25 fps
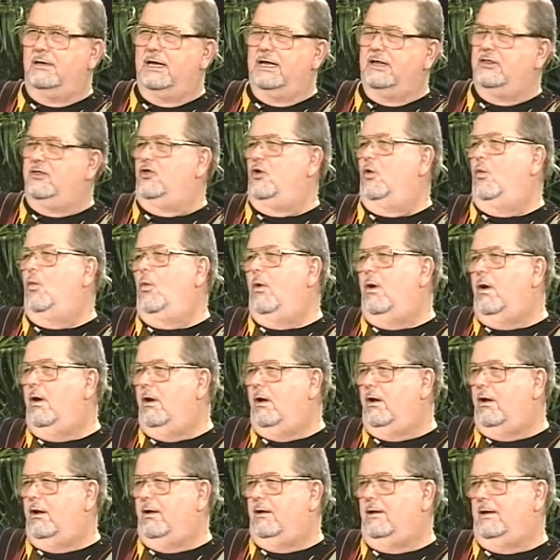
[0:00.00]
hit the
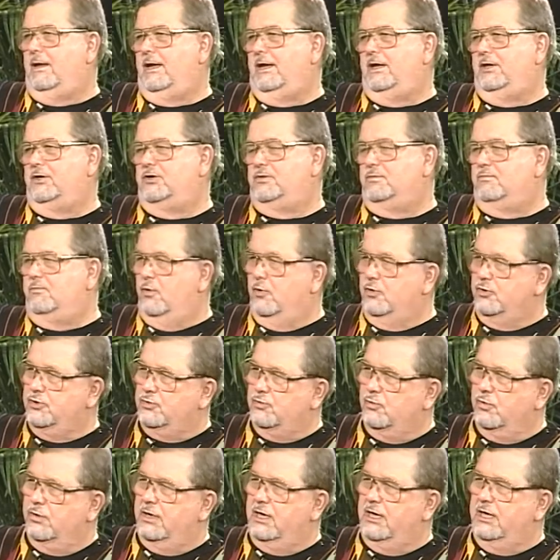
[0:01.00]
wall, as
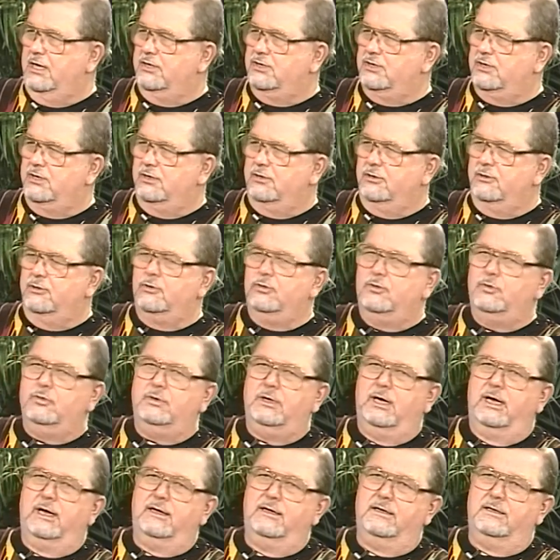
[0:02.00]
most rookies
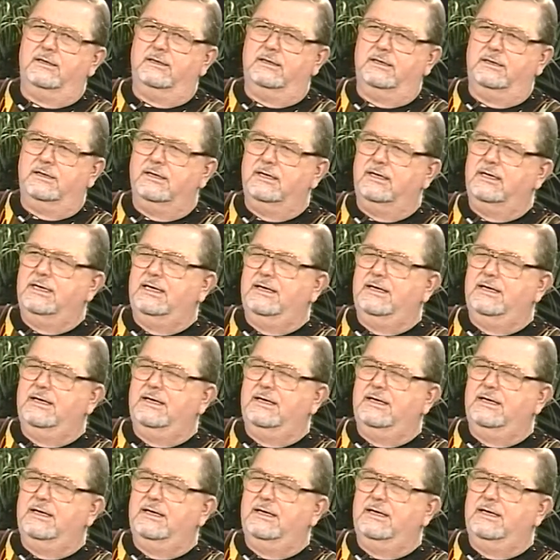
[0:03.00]
do, and